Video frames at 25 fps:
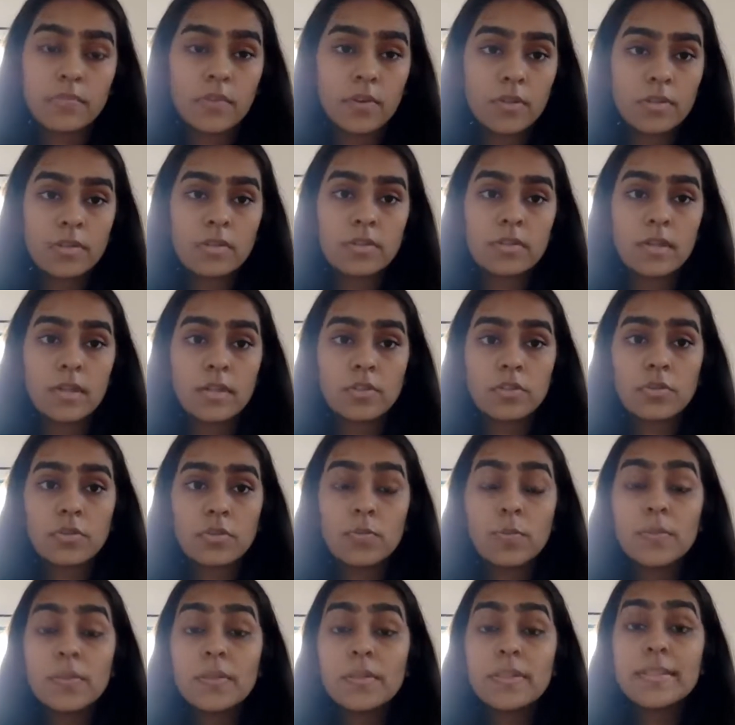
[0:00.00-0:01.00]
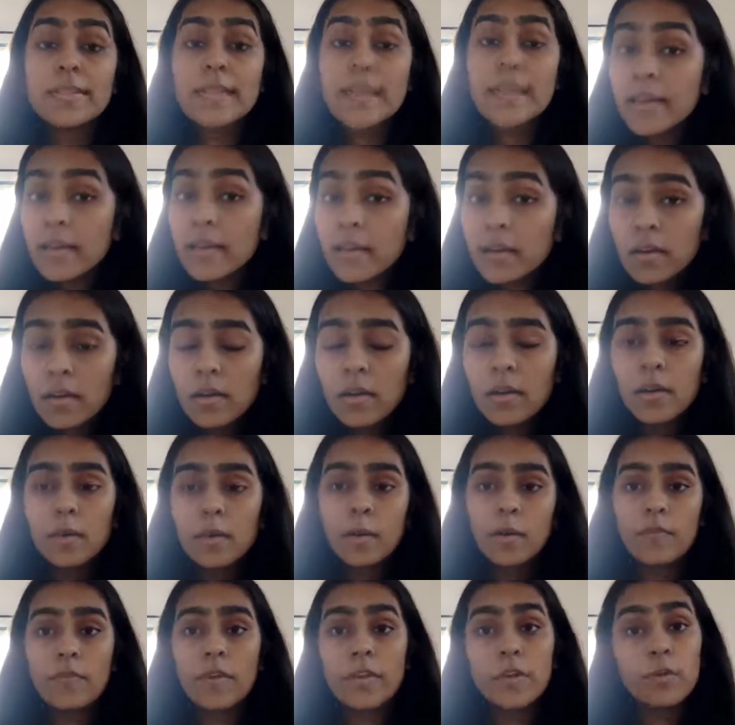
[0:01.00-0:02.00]
First is that. So you think
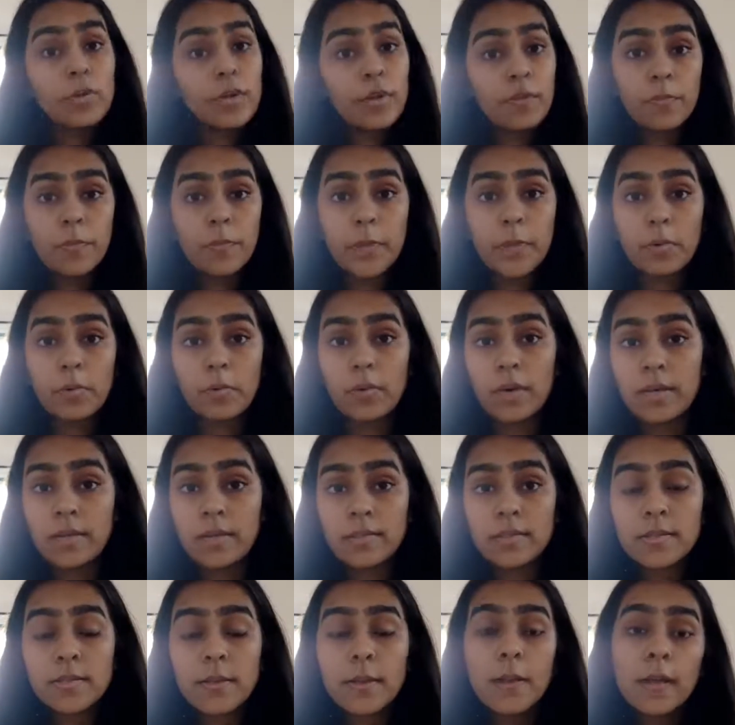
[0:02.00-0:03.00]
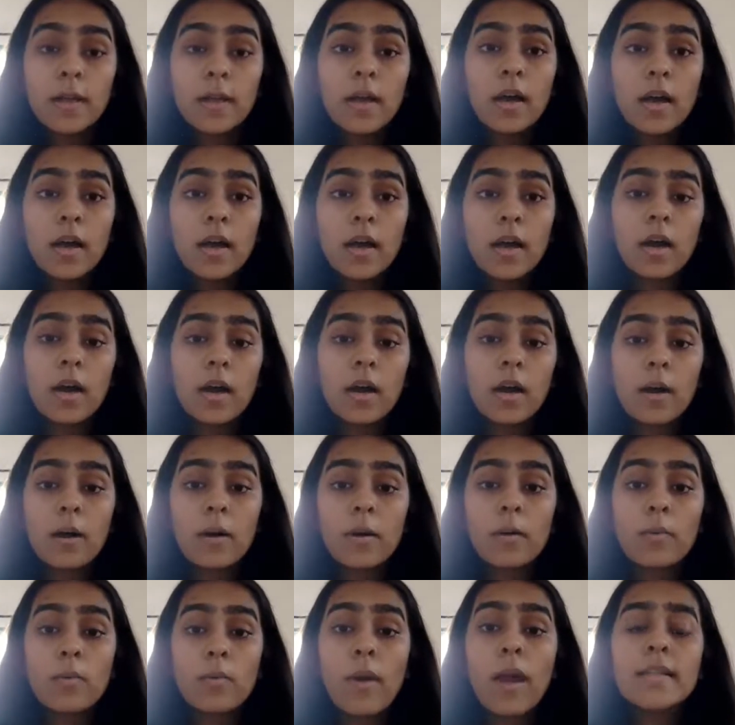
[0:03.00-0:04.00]
when you give POIs.
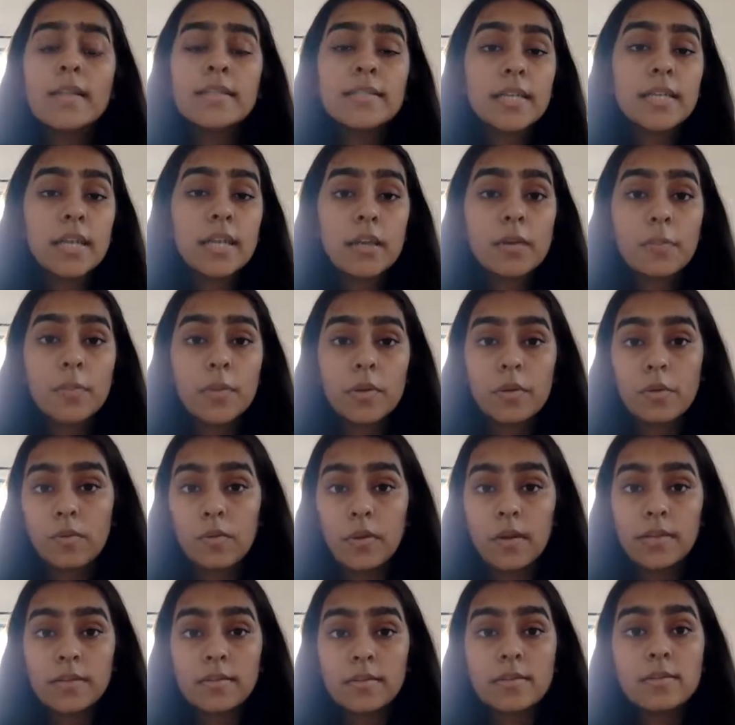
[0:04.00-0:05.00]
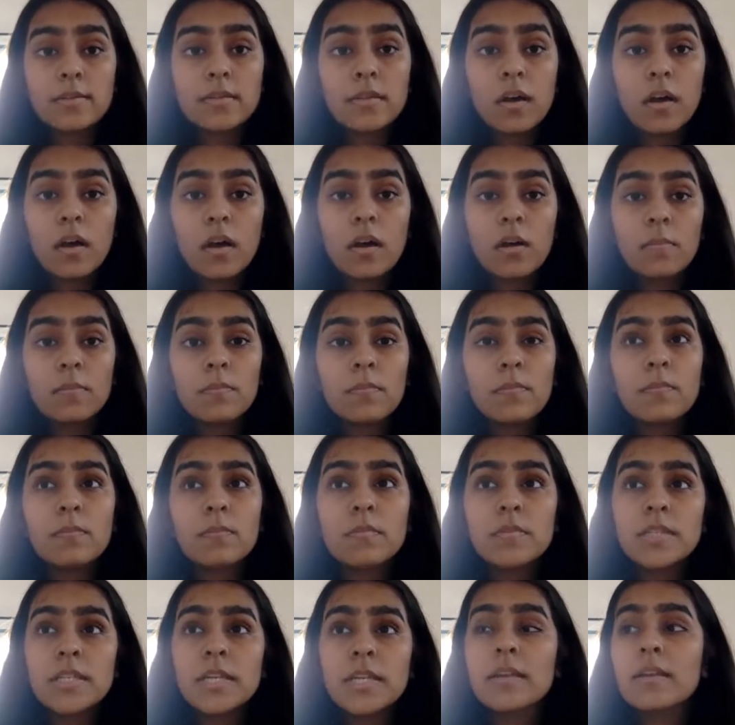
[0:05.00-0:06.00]
While taking POIs,
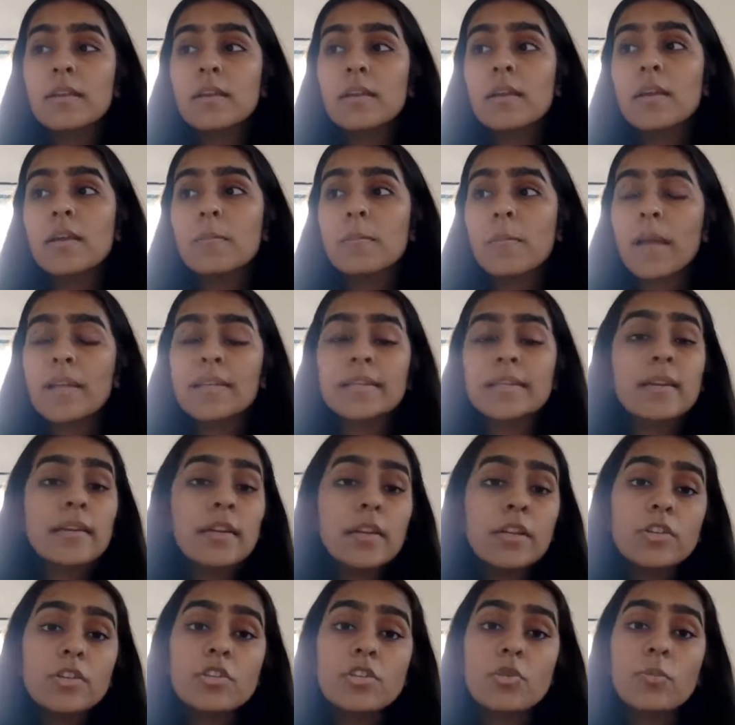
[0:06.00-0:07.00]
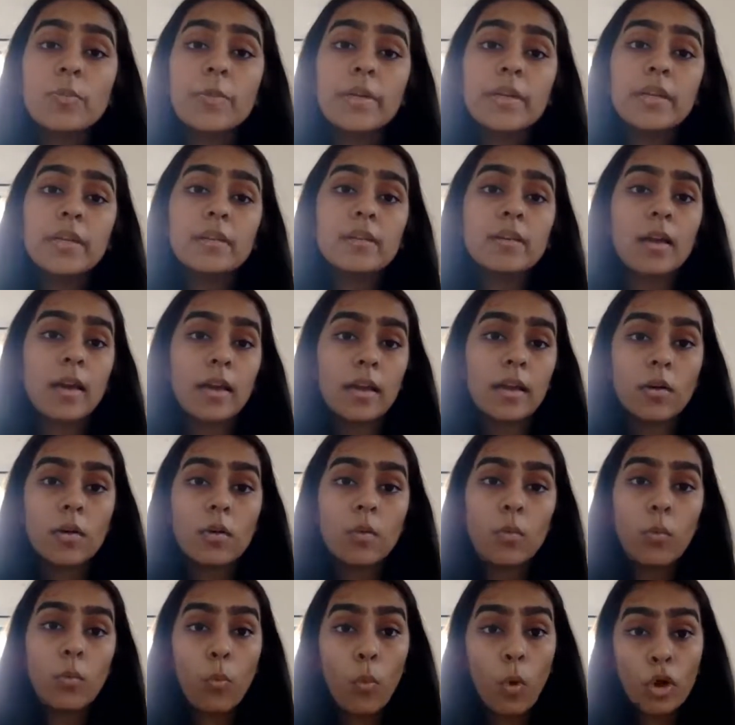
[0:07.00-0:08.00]
by taking, do you mean like
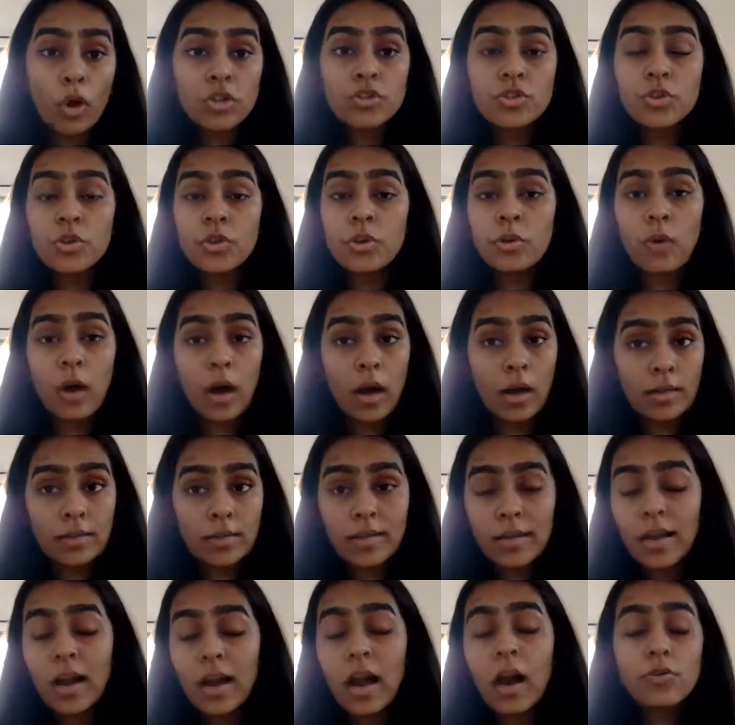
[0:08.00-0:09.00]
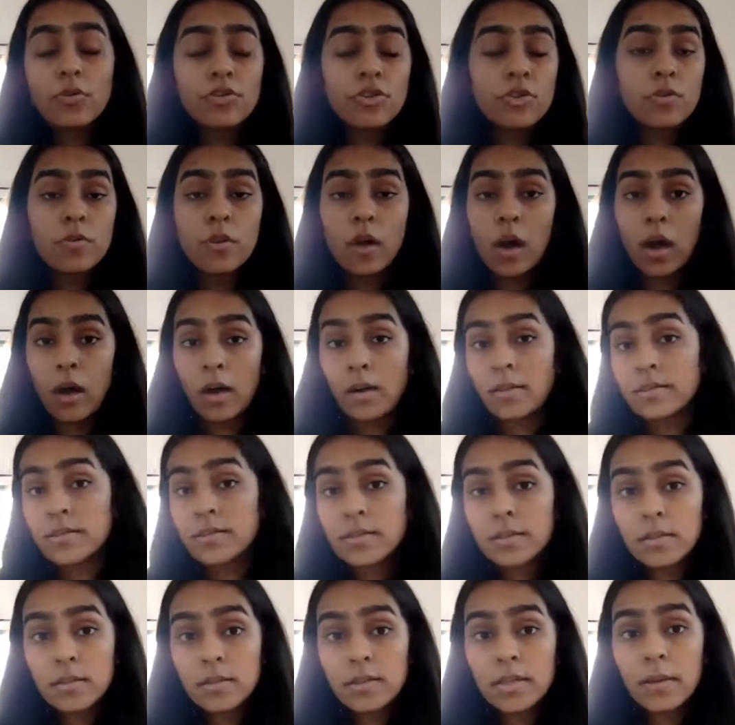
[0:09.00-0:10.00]
what should you like? How should you
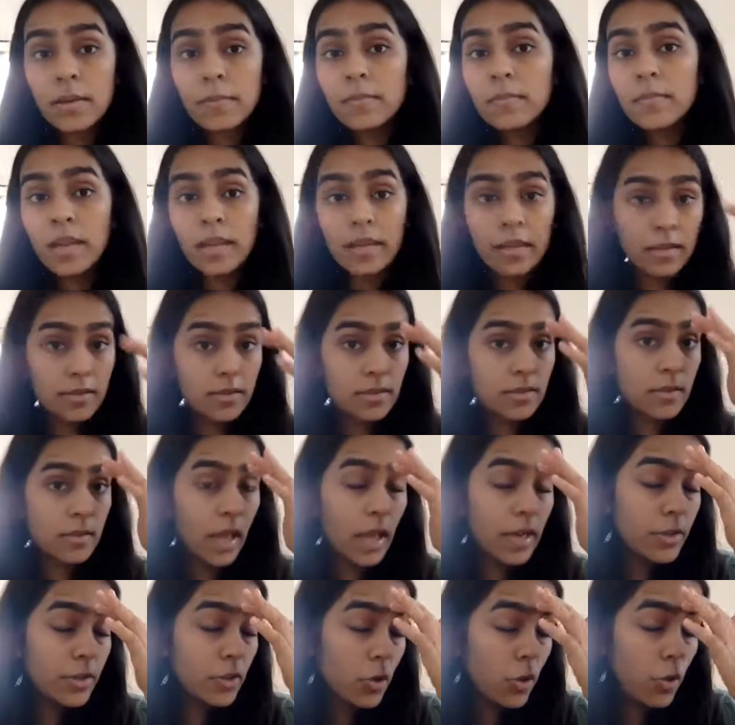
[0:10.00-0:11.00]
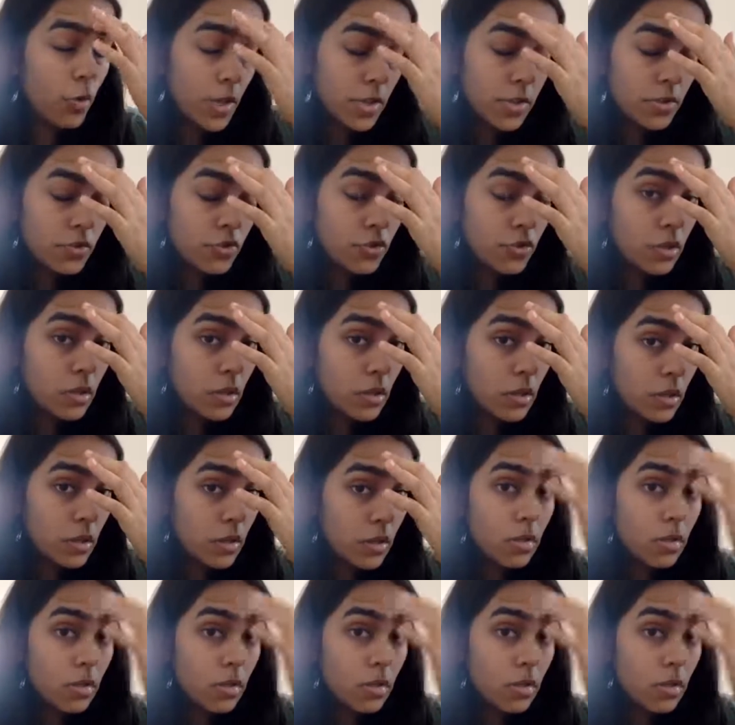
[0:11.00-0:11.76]
answer them? Like, is that your question?